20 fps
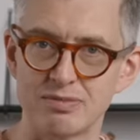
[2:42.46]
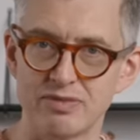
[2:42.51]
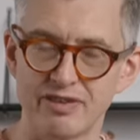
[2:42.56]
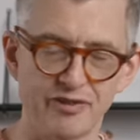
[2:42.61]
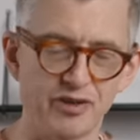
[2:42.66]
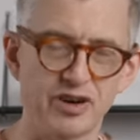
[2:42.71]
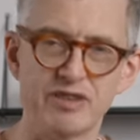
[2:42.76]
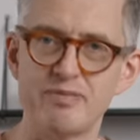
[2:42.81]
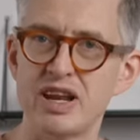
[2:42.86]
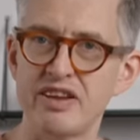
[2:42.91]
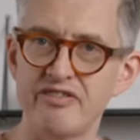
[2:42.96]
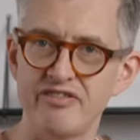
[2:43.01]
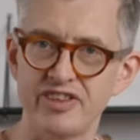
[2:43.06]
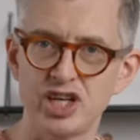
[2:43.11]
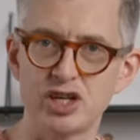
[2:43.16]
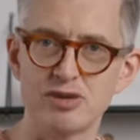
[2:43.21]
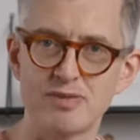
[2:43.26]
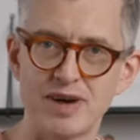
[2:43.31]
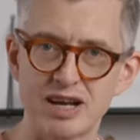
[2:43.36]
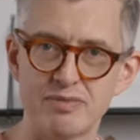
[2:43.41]
before. I've made a
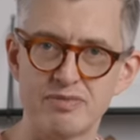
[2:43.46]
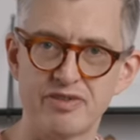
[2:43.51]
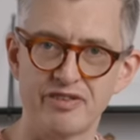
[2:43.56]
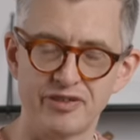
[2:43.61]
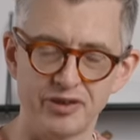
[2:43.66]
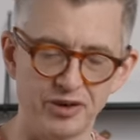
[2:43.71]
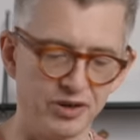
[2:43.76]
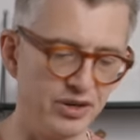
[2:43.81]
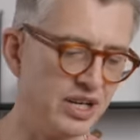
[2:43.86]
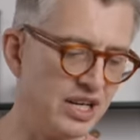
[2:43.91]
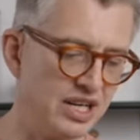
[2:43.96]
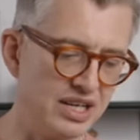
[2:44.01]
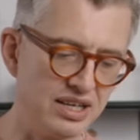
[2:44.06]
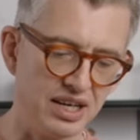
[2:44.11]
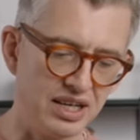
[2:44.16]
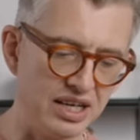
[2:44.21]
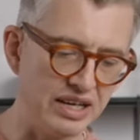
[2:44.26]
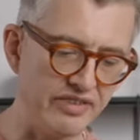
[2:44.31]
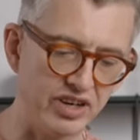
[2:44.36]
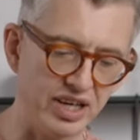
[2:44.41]
video about it before.
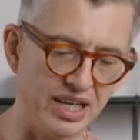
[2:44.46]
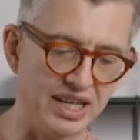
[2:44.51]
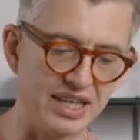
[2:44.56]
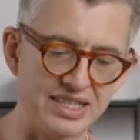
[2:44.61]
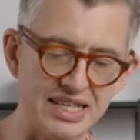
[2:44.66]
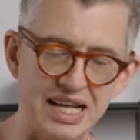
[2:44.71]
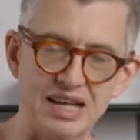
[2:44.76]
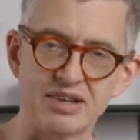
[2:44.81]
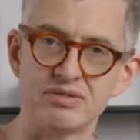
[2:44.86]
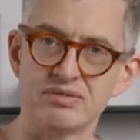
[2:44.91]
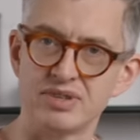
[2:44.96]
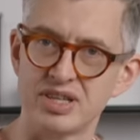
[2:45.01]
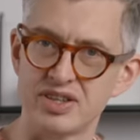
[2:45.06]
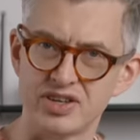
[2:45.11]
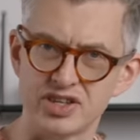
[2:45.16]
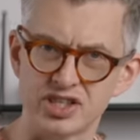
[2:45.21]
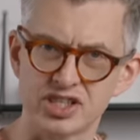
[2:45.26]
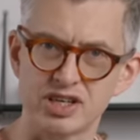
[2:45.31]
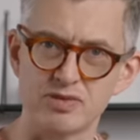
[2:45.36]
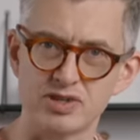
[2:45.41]
I'll leave a link down in the
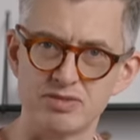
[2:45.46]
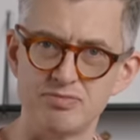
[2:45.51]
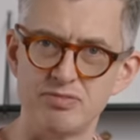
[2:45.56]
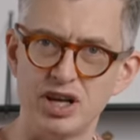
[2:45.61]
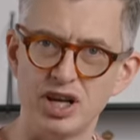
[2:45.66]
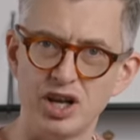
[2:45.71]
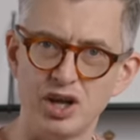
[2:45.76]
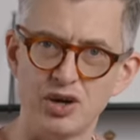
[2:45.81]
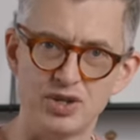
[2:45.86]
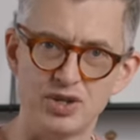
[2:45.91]
description below